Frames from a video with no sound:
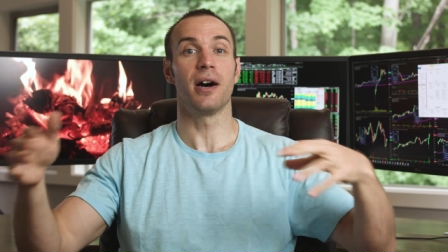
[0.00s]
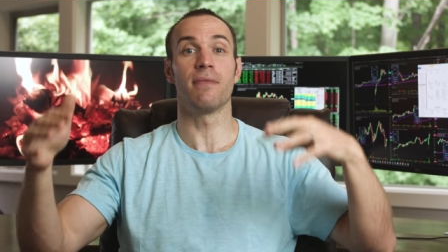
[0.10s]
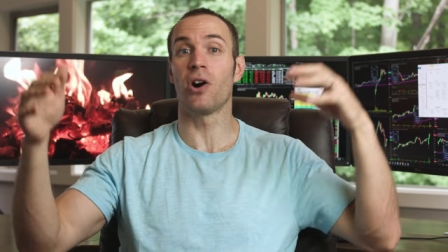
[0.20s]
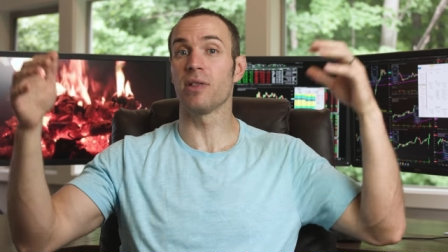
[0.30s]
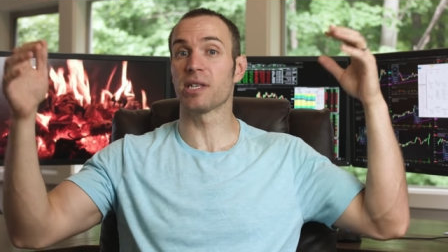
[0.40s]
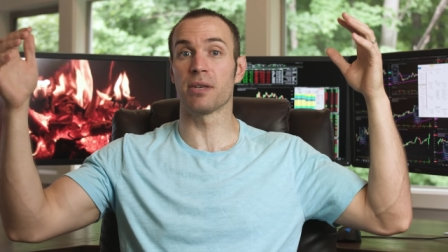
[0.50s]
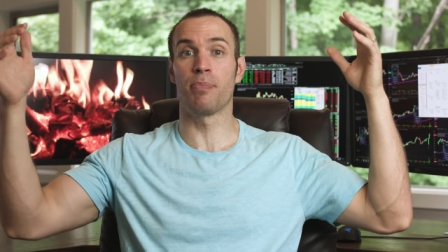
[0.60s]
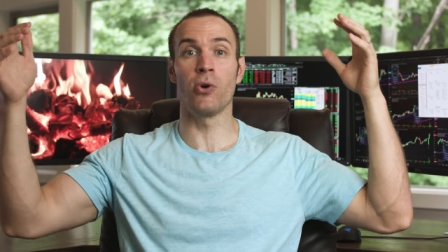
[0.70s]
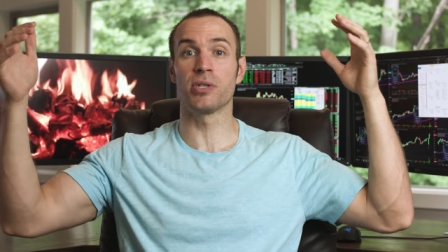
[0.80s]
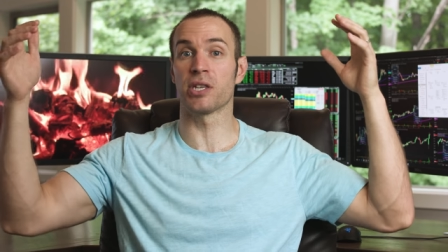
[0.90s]
of all this
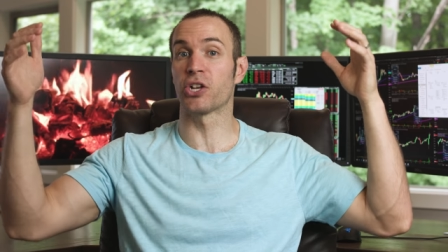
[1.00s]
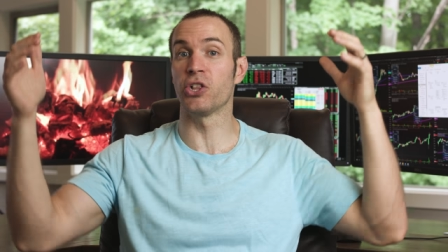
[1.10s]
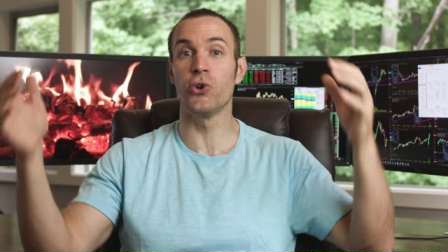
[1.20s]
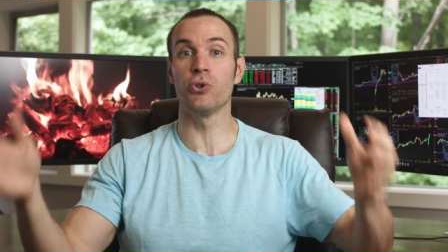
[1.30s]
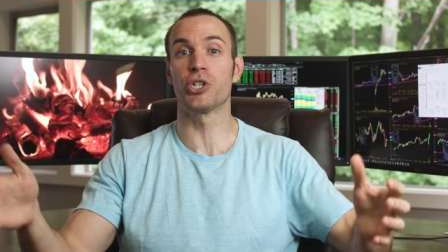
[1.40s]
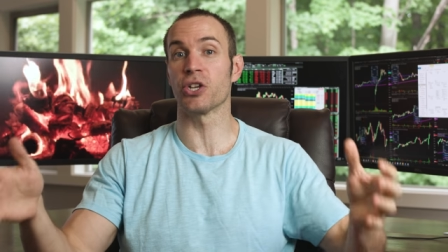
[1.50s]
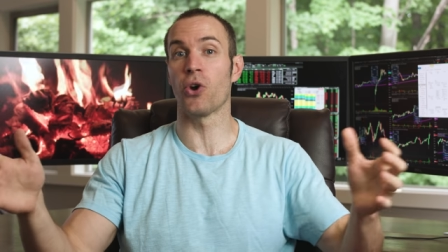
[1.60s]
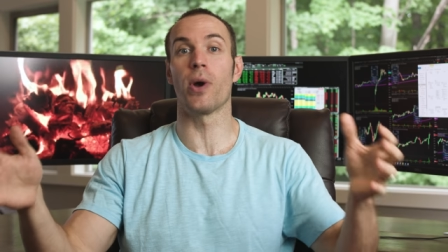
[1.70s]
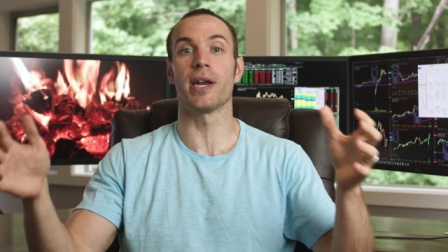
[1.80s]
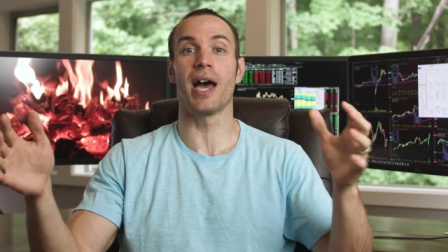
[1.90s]
supposed collusion
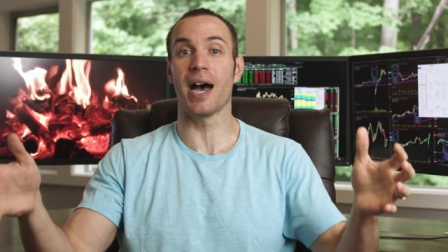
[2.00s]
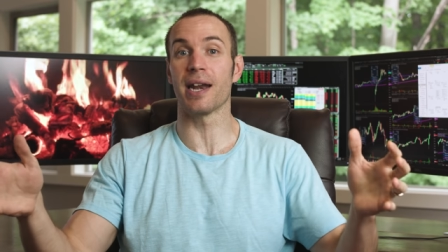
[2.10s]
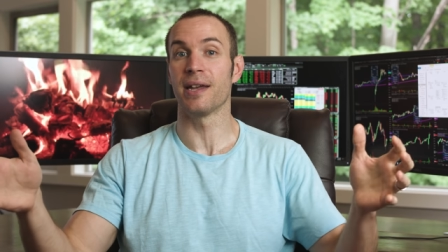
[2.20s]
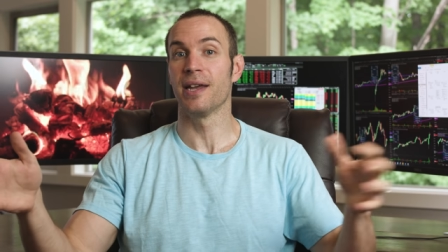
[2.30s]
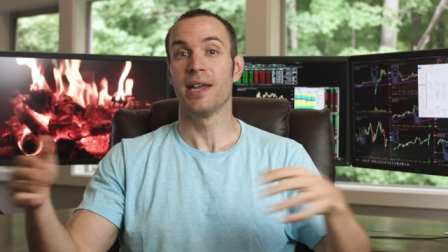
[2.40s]
going on.